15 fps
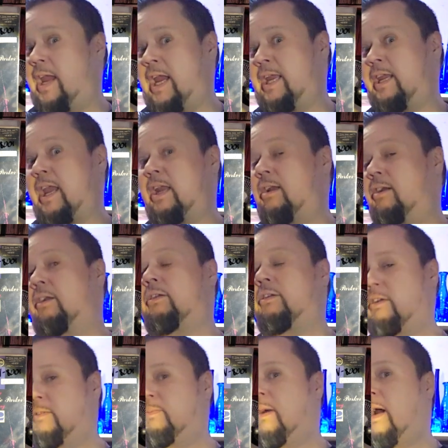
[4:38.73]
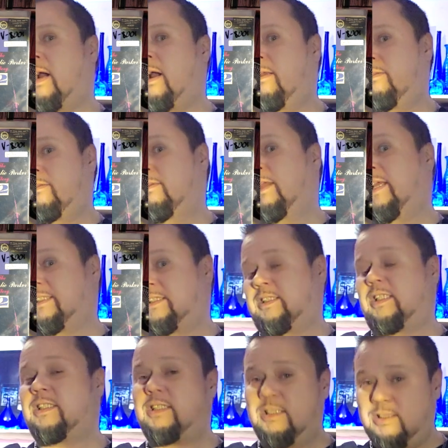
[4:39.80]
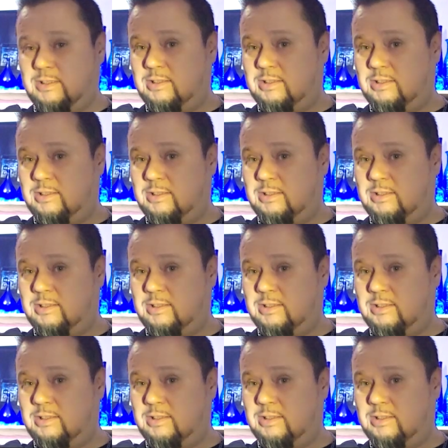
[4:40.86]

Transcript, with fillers: eighty-eight hundreds by the late sixties.